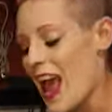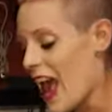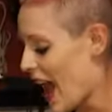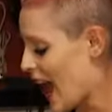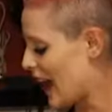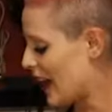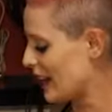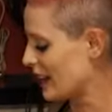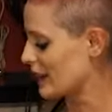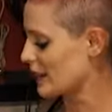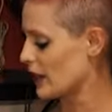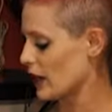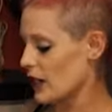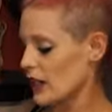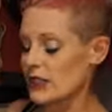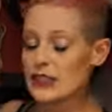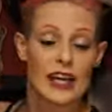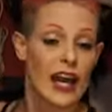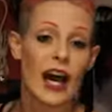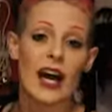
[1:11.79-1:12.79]
And
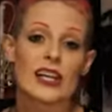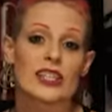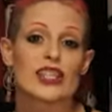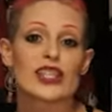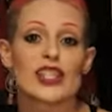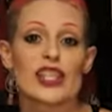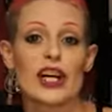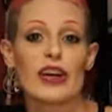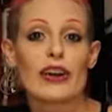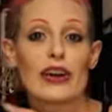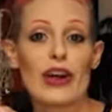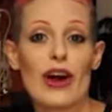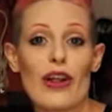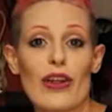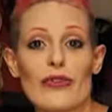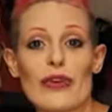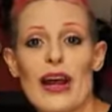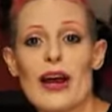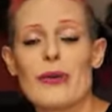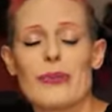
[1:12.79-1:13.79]
yeah, share it all
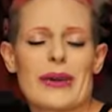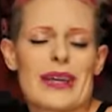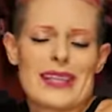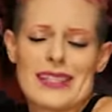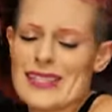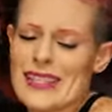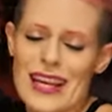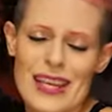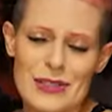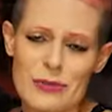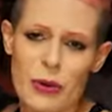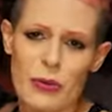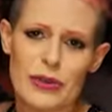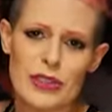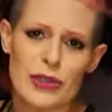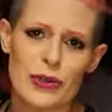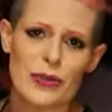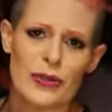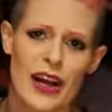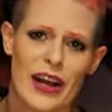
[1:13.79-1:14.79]
around because that's what we
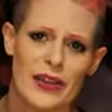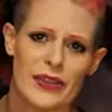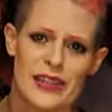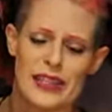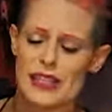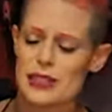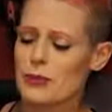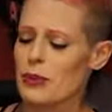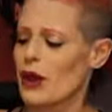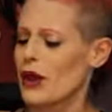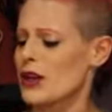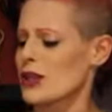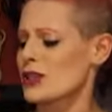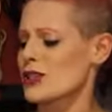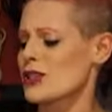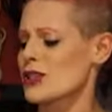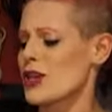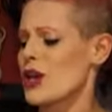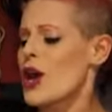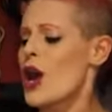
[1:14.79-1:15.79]
do around these
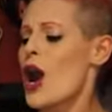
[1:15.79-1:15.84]
parts.